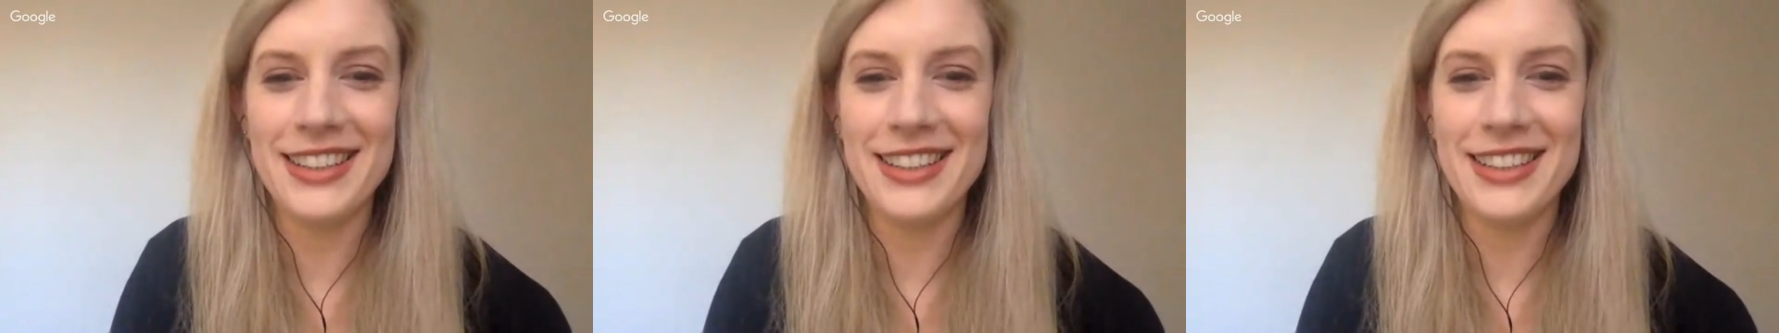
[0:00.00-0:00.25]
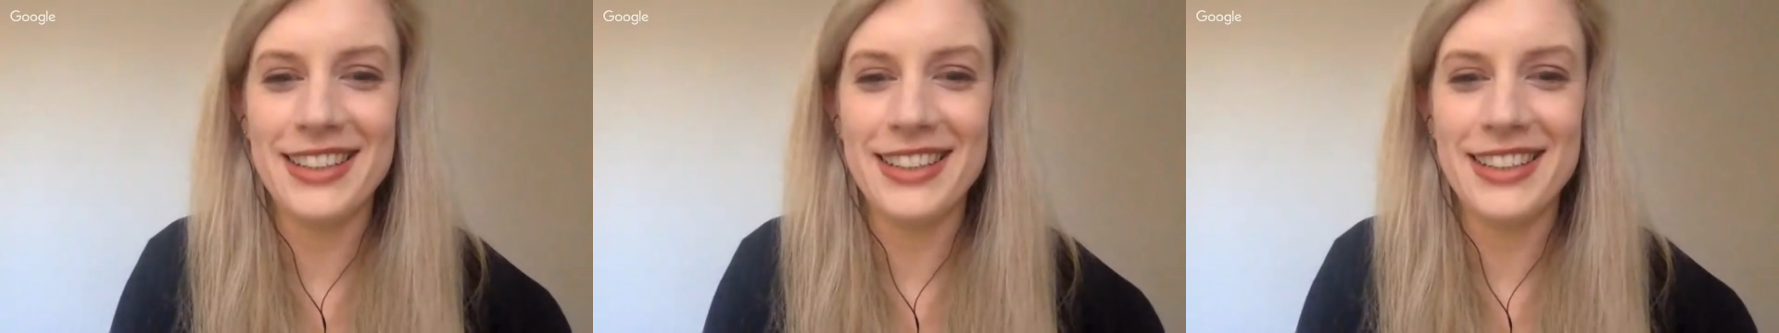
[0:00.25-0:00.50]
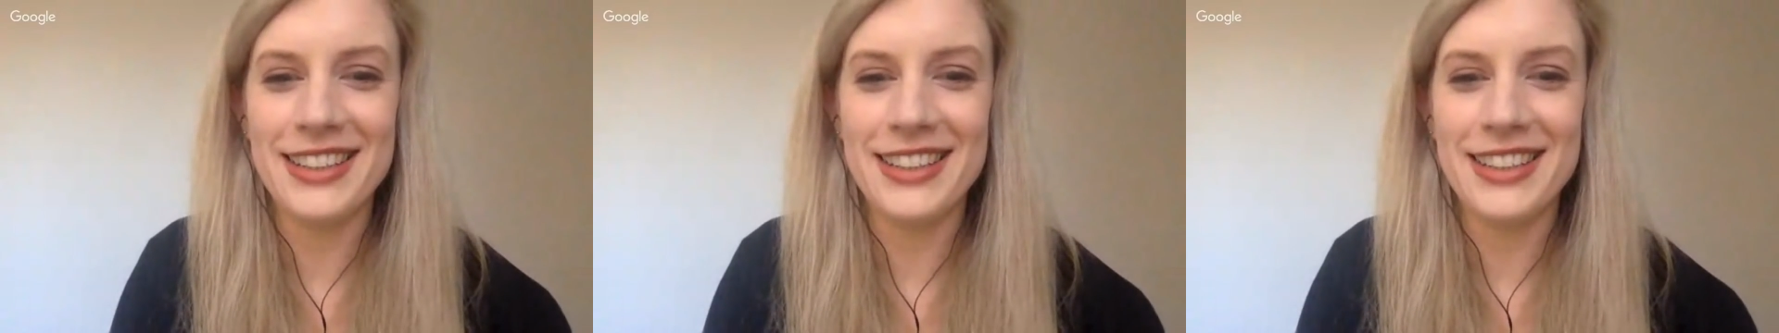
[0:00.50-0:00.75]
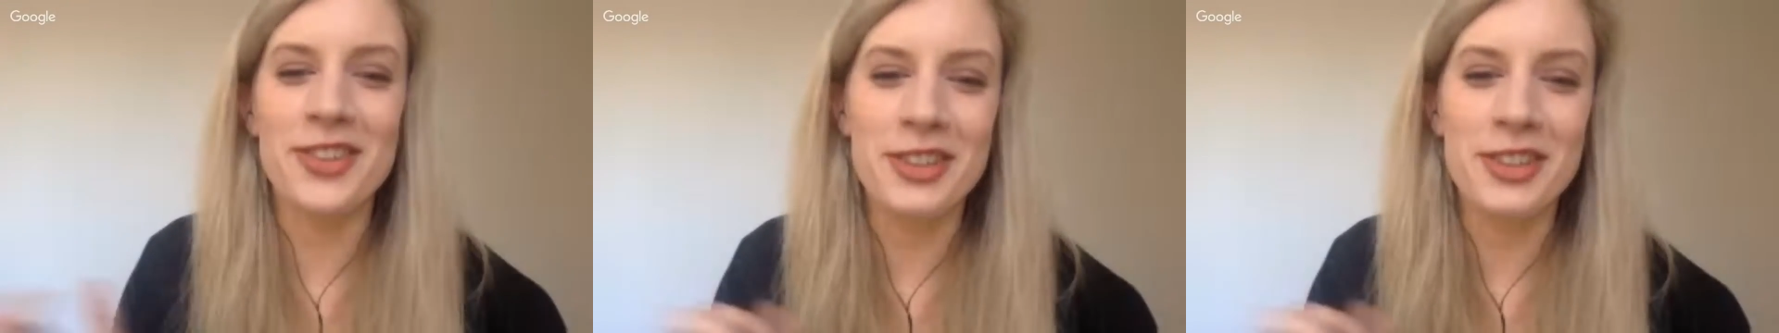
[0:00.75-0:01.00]
Yes, I
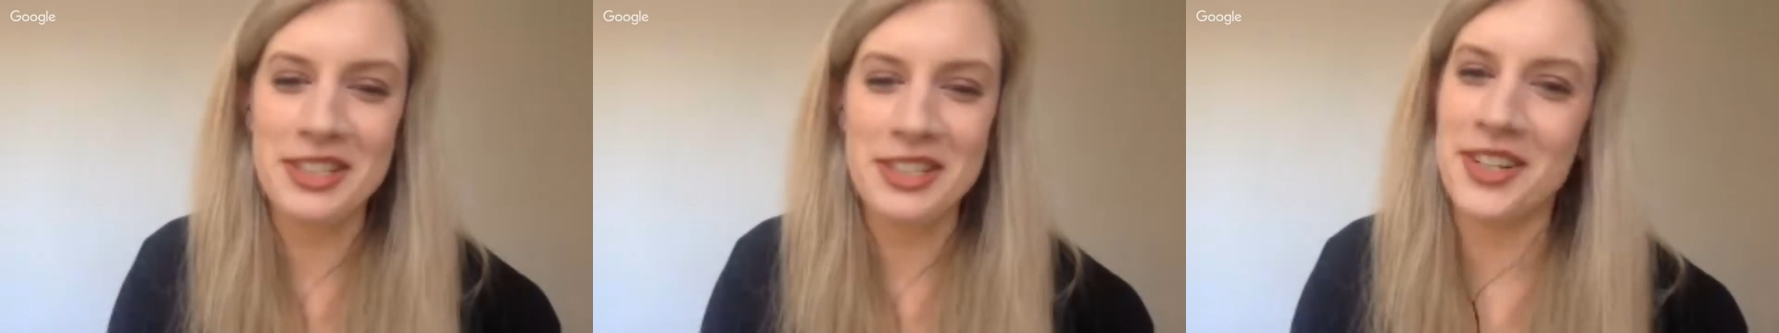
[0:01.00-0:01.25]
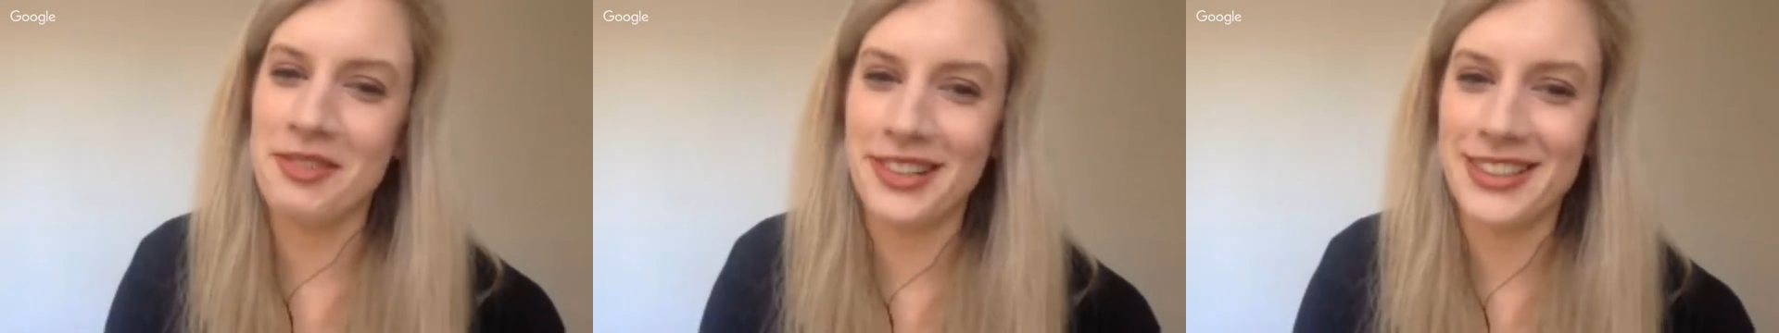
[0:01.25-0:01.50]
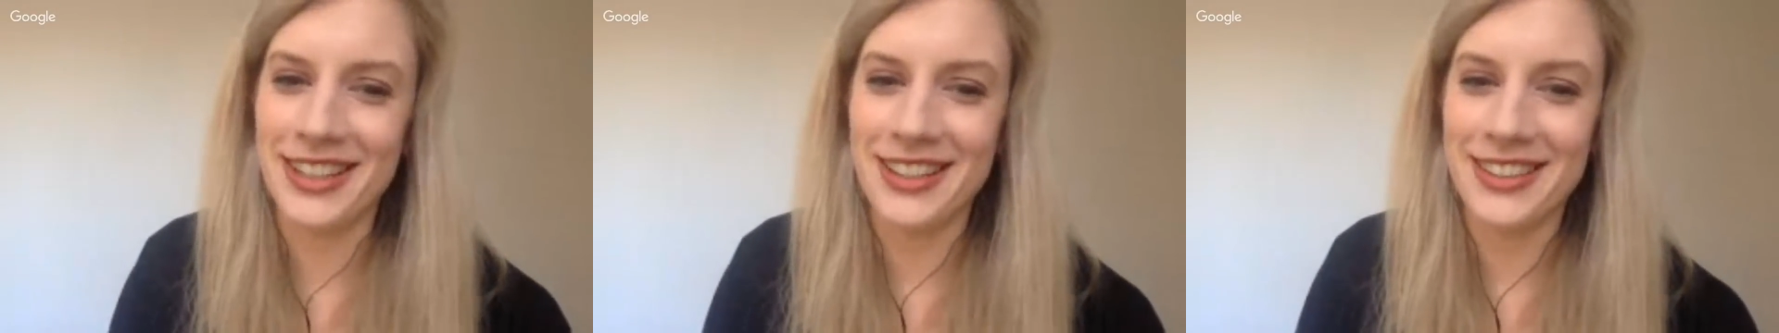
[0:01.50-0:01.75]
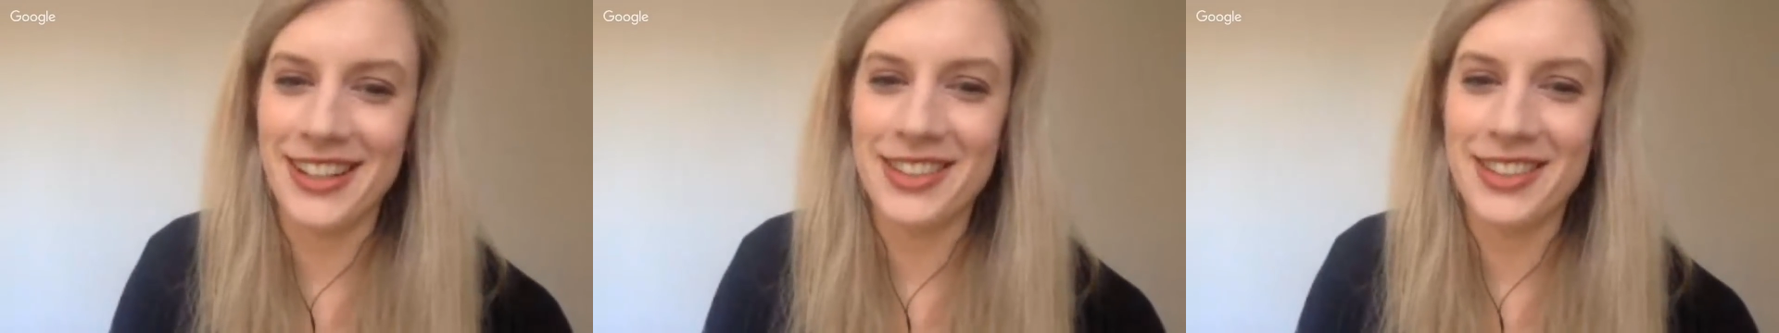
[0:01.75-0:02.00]
thought it was you, Rhonda.
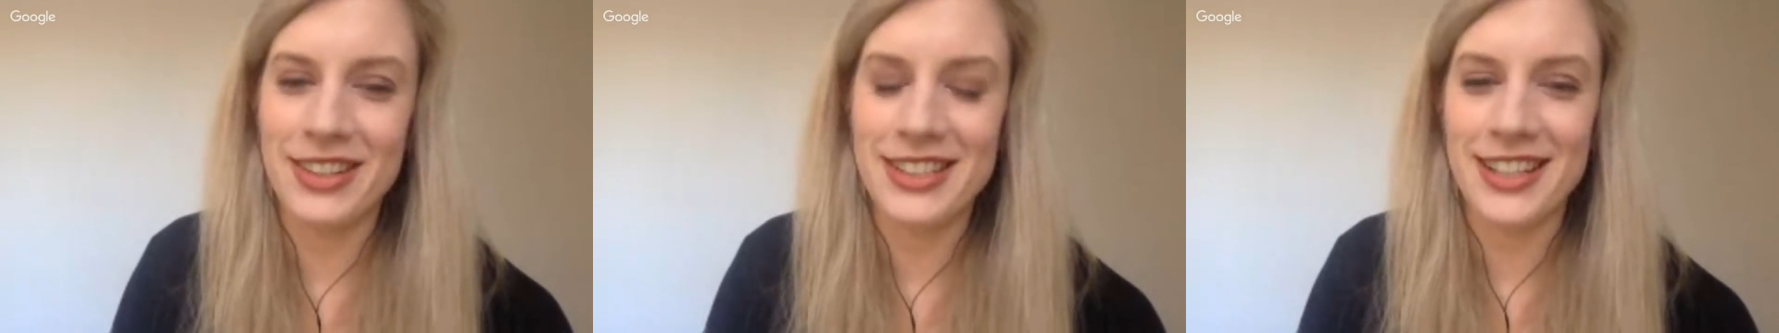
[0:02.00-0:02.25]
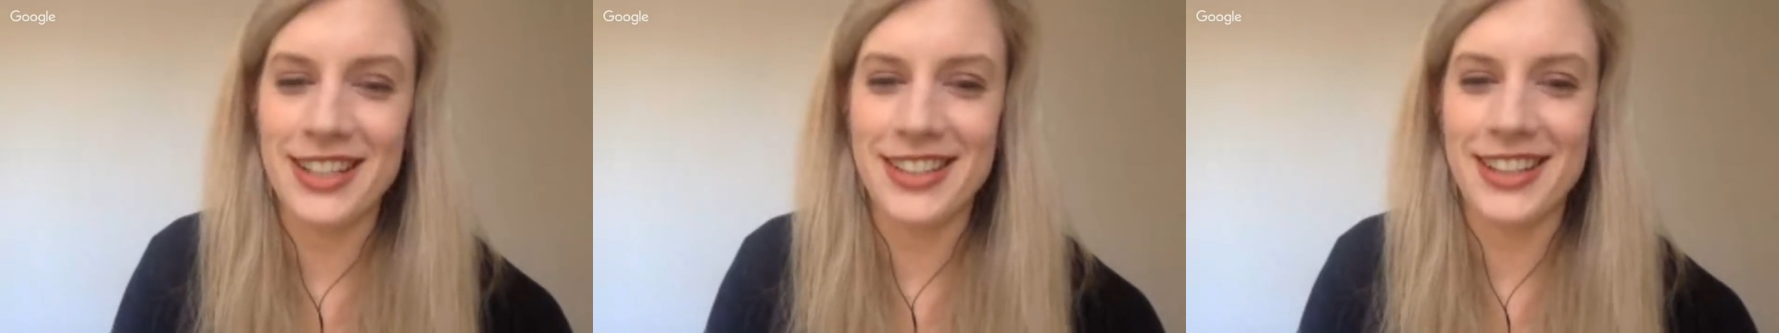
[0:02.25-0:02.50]
That's fantastic.